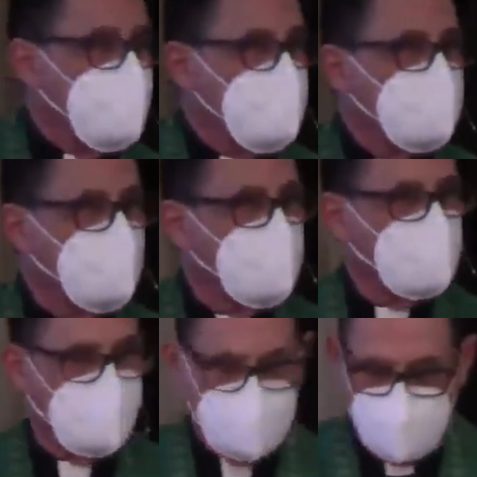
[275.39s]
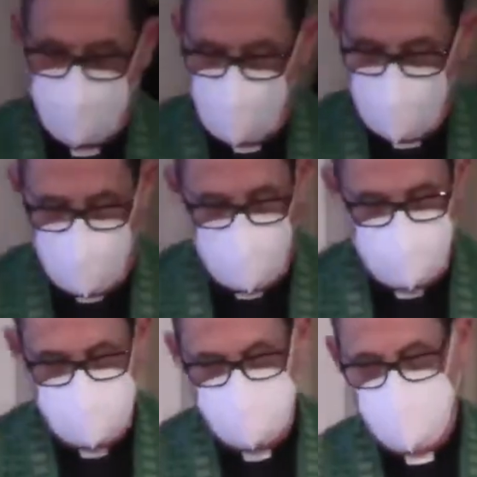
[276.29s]
bed where it was
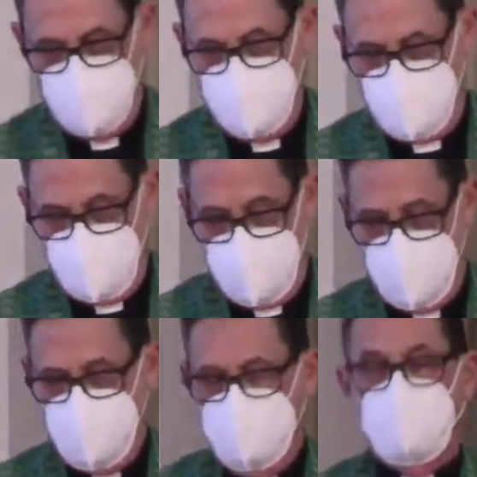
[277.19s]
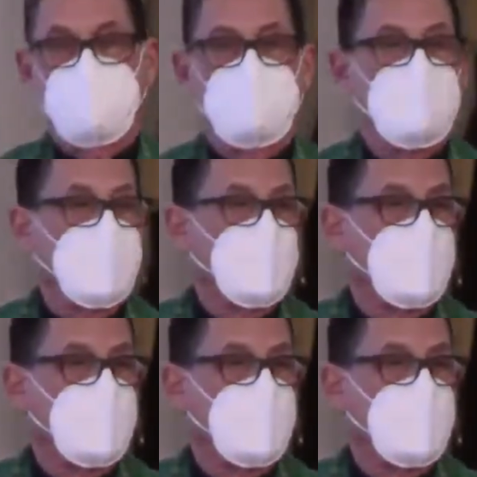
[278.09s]
warm, even though you're hungry,